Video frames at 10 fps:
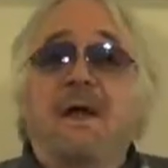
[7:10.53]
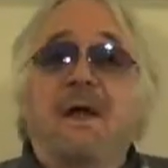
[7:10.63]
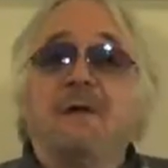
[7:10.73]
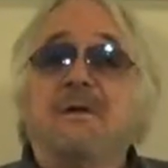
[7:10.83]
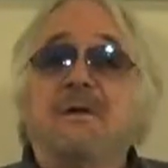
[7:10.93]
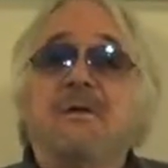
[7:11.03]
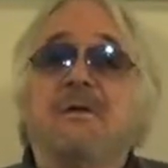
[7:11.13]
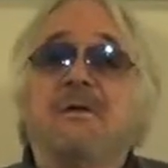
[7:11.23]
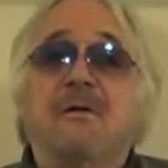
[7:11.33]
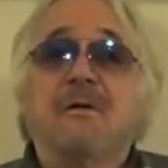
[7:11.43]
and
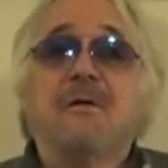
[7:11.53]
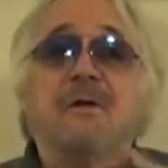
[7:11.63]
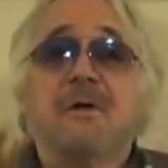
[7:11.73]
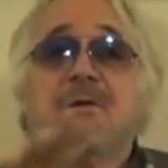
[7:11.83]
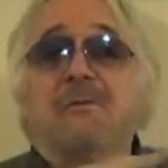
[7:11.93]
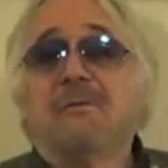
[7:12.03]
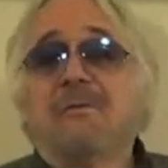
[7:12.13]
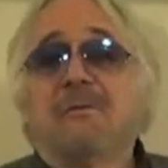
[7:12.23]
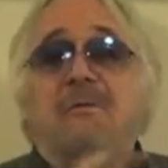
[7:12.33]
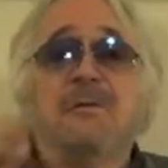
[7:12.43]
look at,
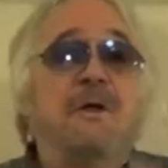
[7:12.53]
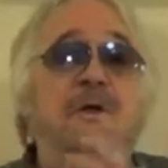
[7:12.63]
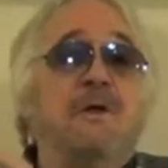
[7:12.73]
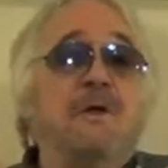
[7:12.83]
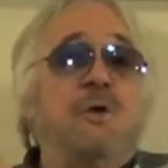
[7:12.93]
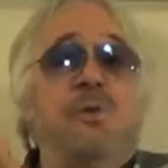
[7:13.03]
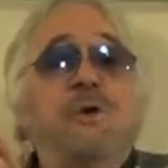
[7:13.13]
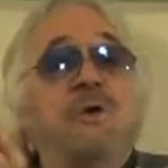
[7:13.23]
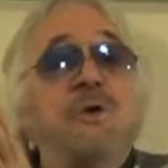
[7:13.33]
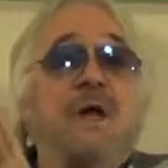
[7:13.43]
you know,
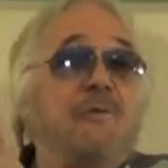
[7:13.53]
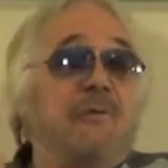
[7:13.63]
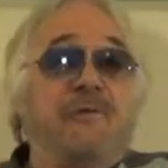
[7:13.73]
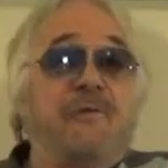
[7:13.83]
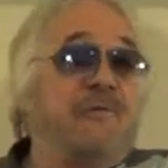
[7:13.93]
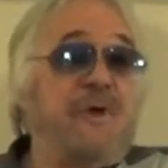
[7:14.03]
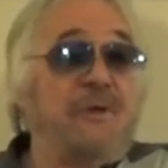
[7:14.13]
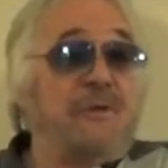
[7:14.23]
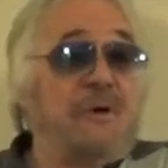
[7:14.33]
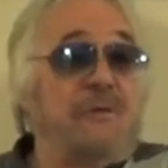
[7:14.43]
what you get for
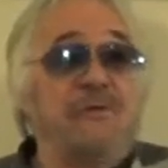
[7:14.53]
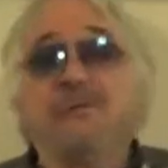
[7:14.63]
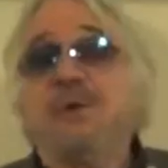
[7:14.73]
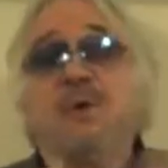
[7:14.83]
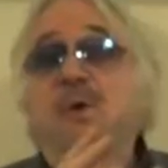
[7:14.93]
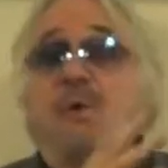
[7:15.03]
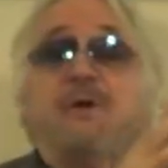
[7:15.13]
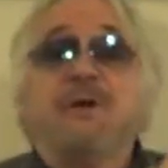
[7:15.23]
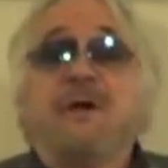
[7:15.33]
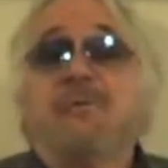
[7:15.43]
$15,
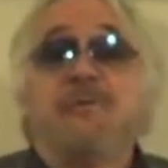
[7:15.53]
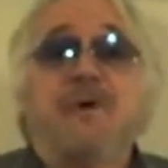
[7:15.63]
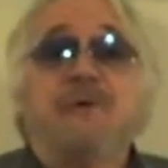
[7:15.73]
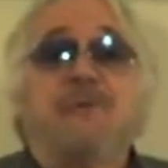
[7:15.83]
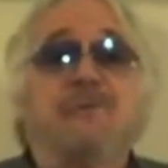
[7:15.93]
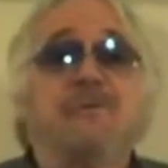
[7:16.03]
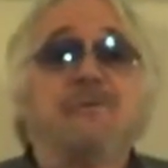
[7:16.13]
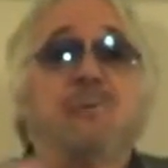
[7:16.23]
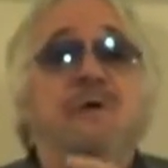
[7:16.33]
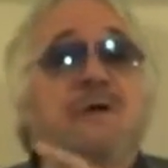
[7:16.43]
what you get for
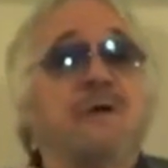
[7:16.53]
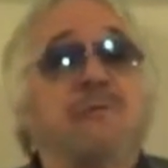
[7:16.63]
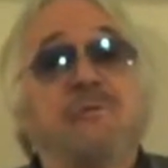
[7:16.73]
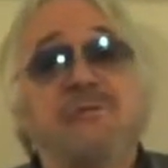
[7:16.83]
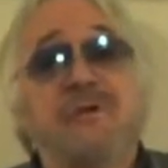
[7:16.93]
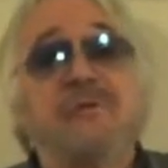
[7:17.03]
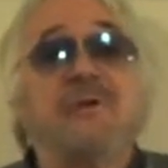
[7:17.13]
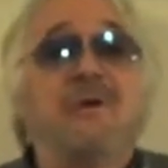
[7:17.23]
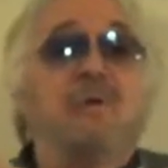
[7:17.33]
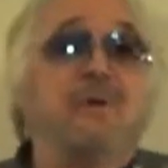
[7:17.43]
$500, what you get for
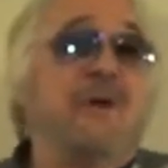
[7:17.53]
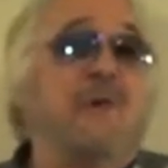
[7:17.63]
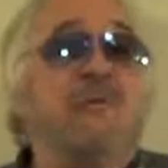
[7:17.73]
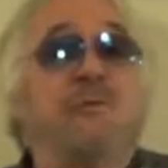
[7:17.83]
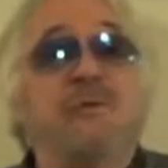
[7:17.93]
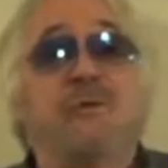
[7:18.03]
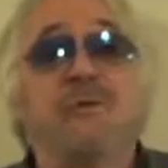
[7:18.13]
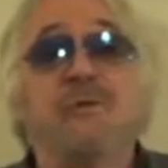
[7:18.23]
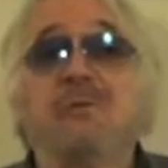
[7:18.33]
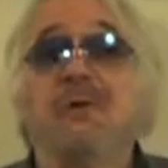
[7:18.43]
$70, what you get for
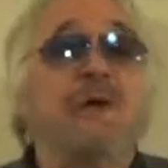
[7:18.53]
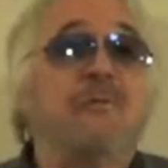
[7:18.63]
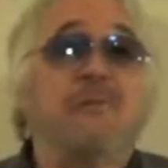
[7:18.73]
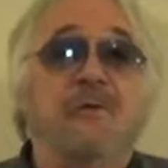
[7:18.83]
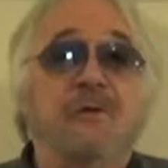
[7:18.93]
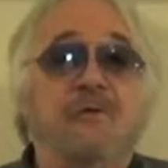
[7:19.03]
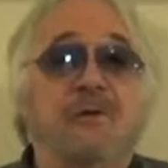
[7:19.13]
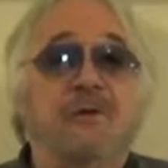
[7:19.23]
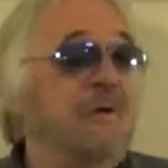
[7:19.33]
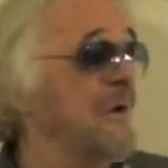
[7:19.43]
$40, what you get for $100.